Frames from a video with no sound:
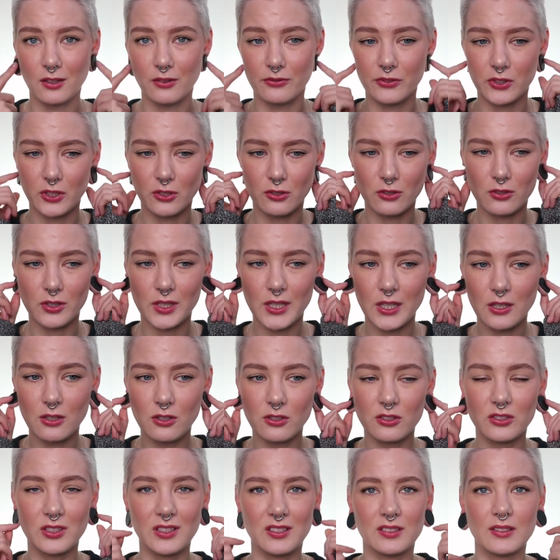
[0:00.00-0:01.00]
of your
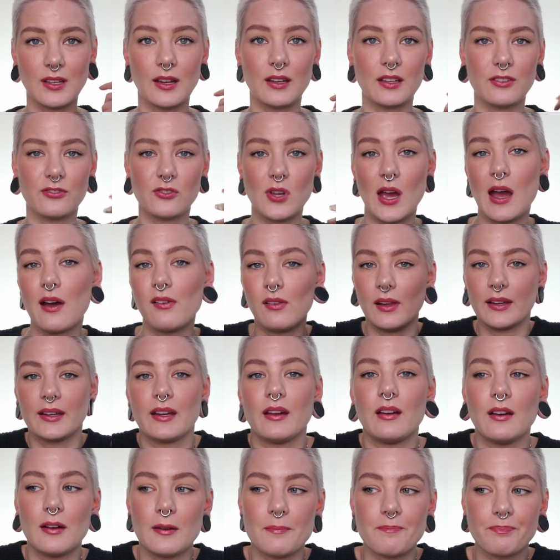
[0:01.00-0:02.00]
ears is that if you have like
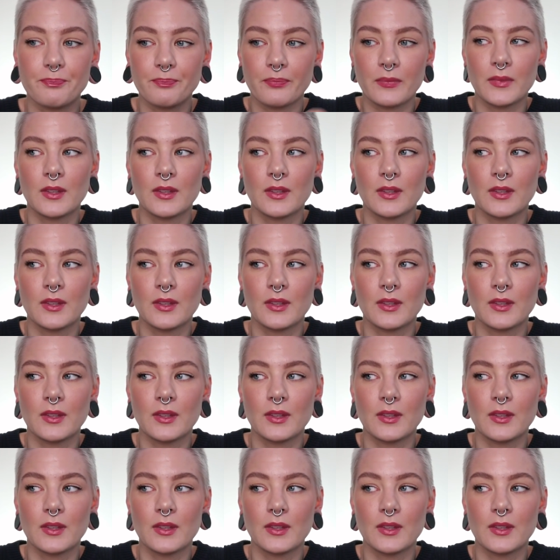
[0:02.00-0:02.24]
a